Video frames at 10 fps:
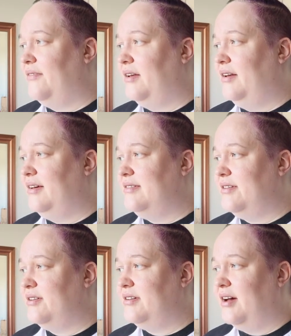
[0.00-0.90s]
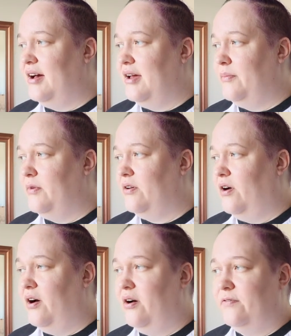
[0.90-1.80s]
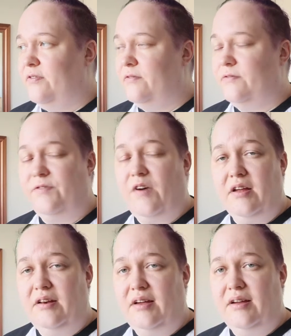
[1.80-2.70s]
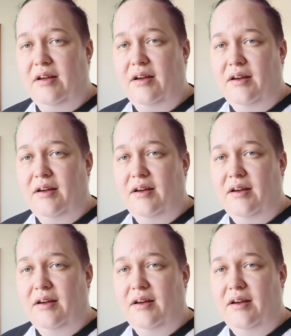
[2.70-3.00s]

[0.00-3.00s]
an easier time of finding